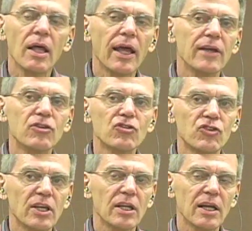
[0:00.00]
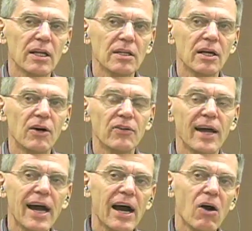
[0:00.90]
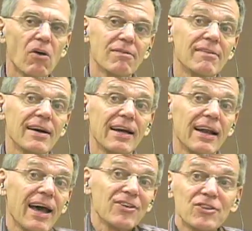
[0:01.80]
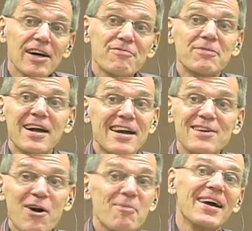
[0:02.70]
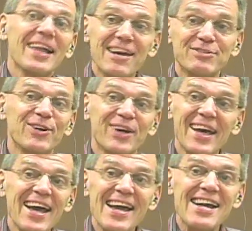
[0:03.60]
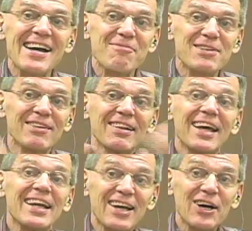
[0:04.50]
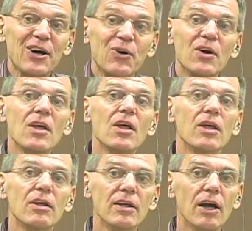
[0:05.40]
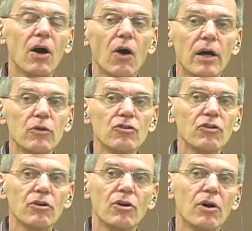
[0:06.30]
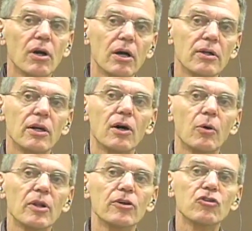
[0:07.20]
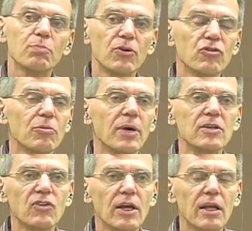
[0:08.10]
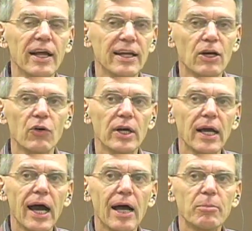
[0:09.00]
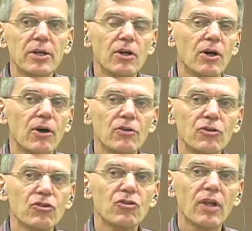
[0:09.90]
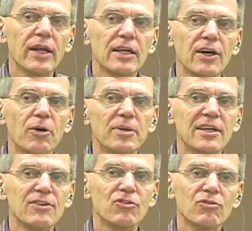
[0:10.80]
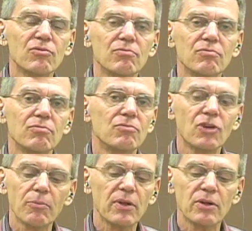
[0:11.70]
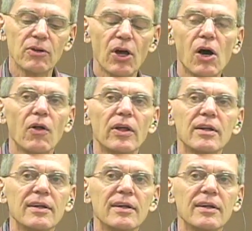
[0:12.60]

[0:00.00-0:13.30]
and just see that, you know, now well, I got a lot of stuff, but I know my life's okay. I'm just letting go. You know, a Christian or, you know, a religious person might say I'm letting go to God, but, you know, you're just letting go because something you know